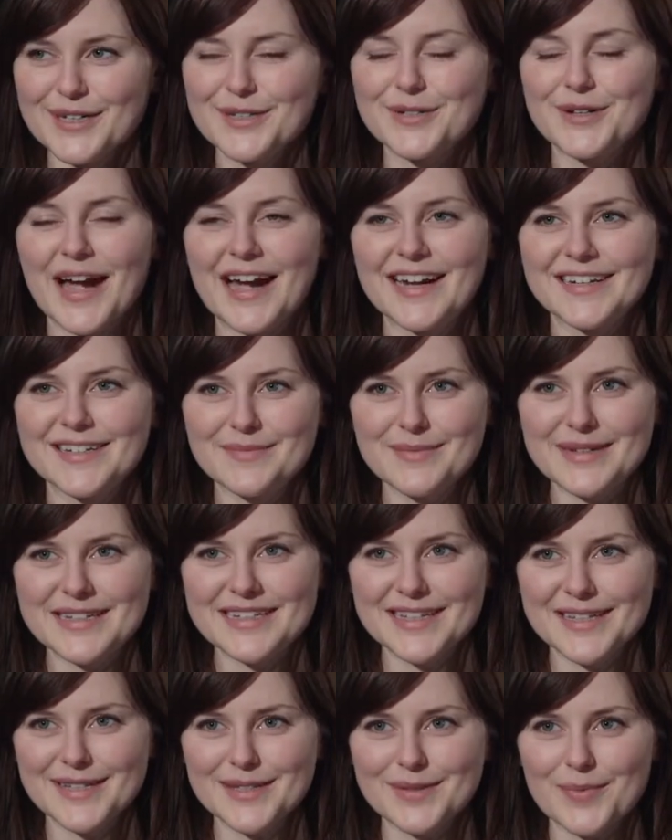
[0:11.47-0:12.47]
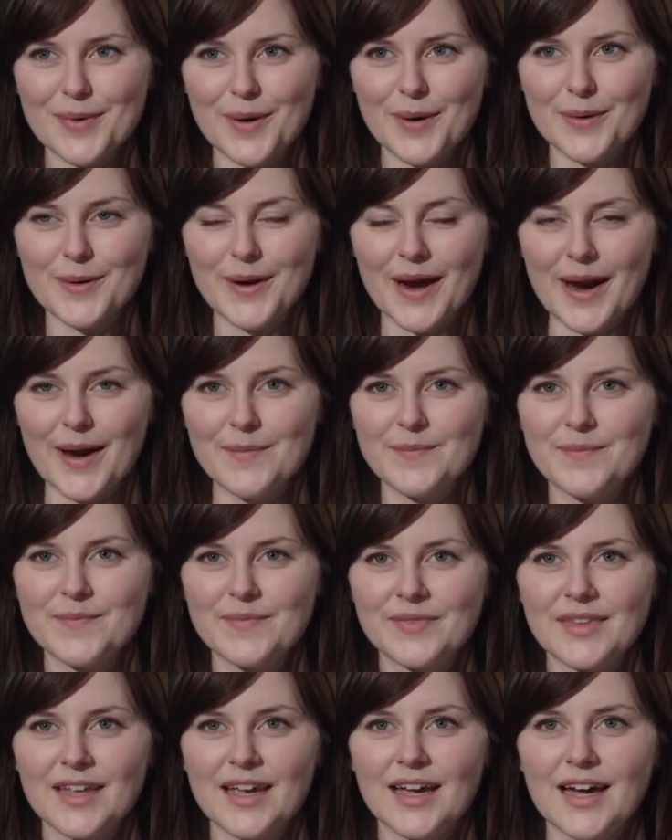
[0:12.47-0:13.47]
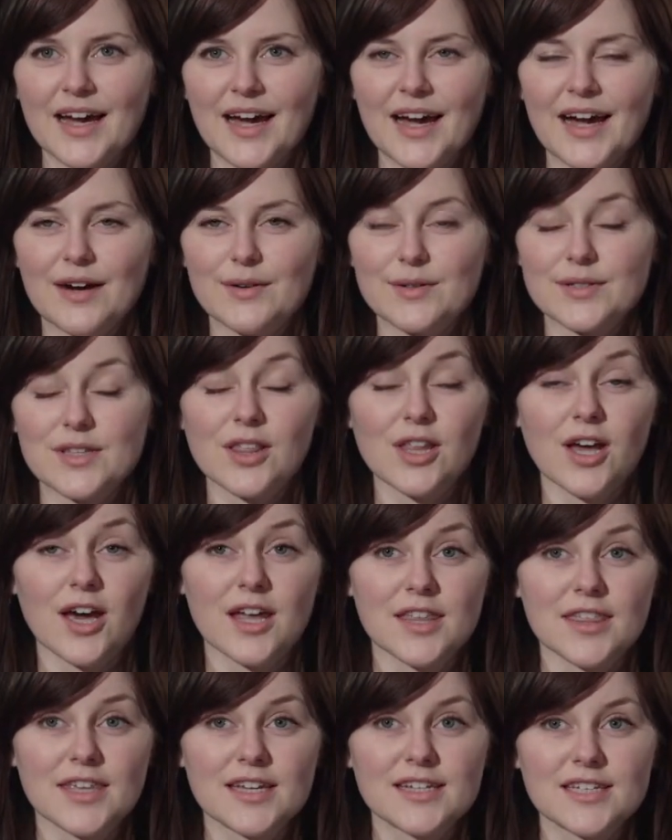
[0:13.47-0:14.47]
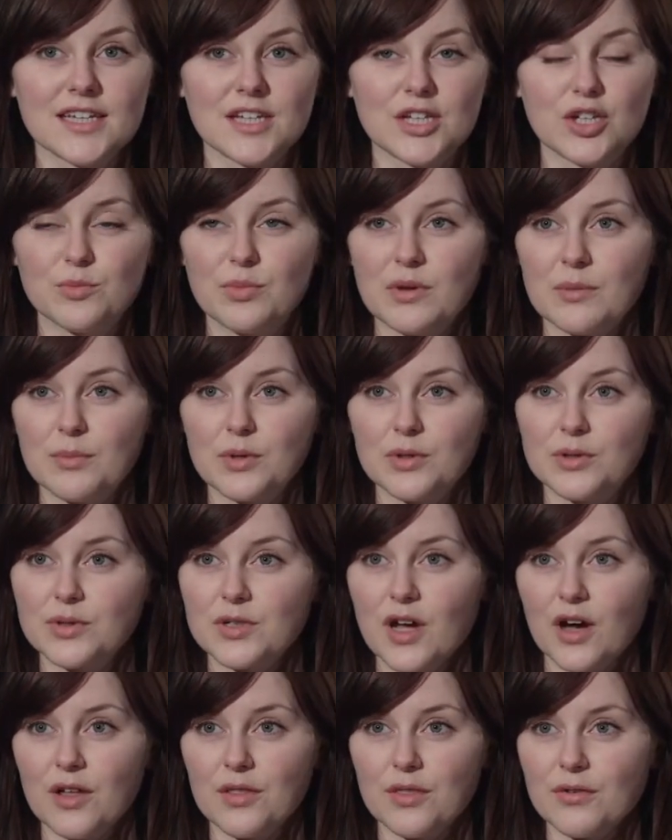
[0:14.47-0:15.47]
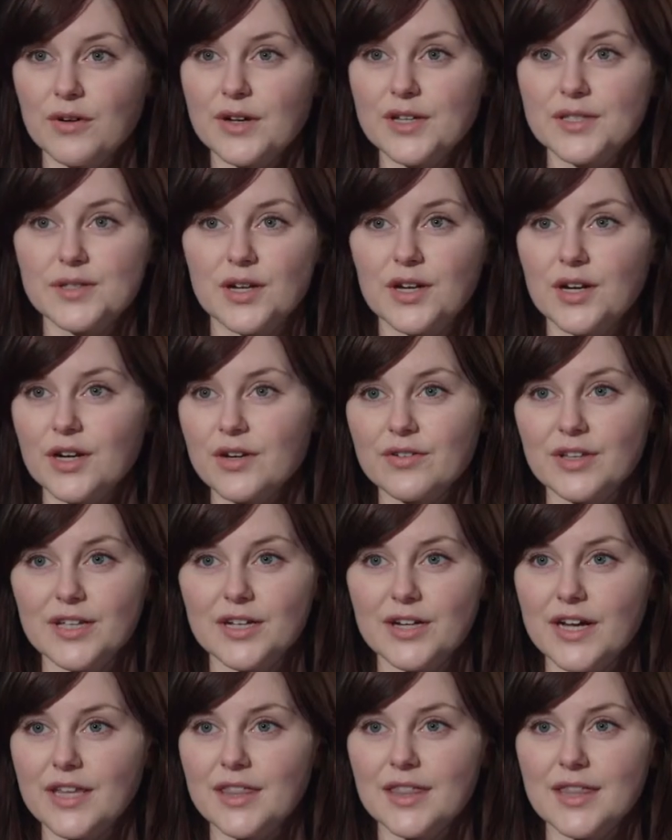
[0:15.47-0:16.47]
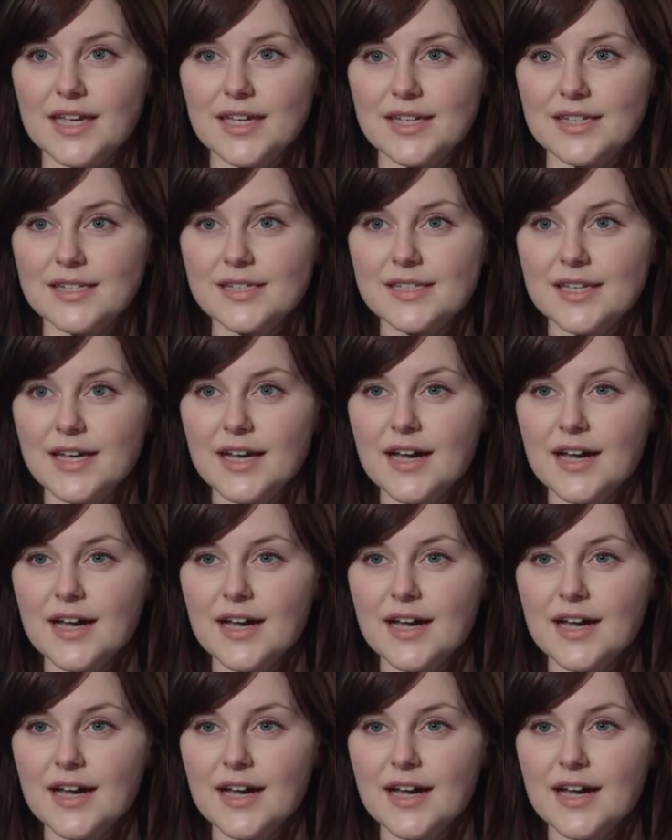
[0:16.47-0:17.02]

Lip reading: attracted me to this program was a lot of things. I knew people who'd gone through it, so I'd heard really great things.